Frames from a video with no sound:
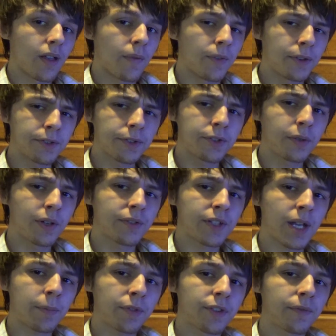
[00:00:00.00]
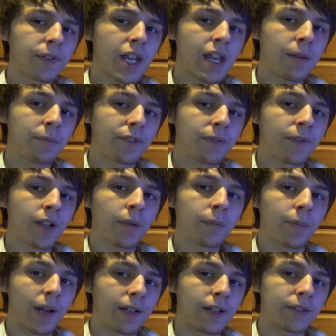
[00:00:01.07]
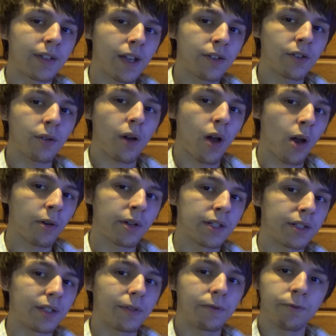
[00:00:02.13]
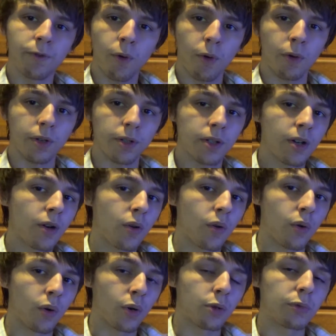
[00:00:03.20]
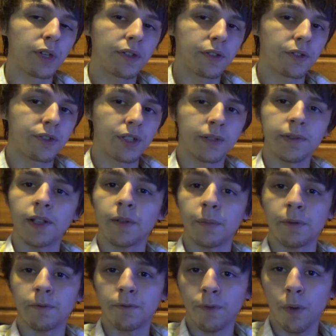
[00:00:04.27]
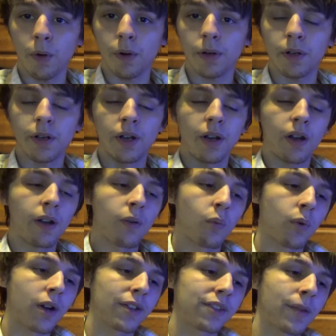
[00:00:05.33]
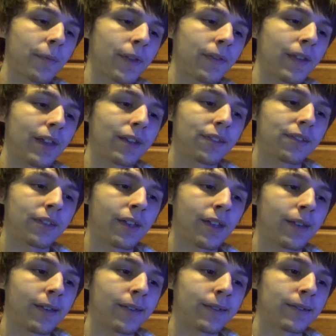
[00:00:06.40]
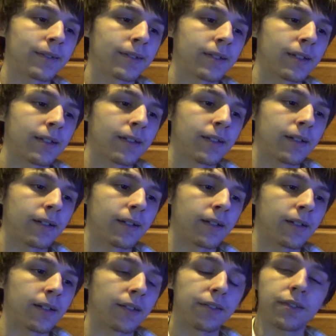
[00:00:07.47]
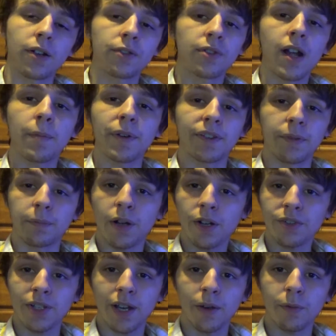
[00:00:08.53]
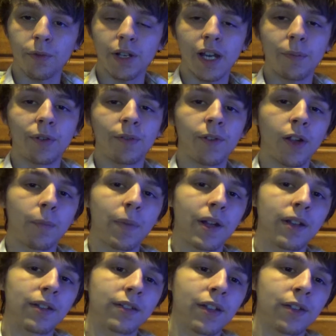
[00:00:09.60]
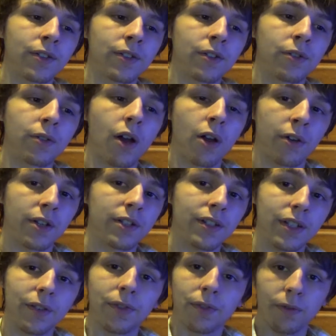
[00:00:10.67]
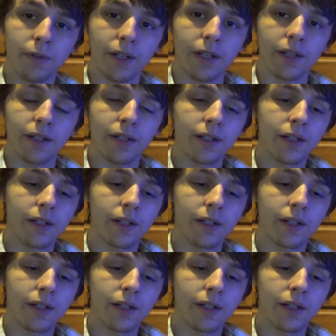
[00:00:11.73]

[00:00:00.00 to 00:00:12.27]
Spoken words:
These are two examples of games developed by Nintendo R&D 4, or Research and Development 4, whereas something like, say, Star Tropics and Punch-Out were games developed by Nintendo R&D 3.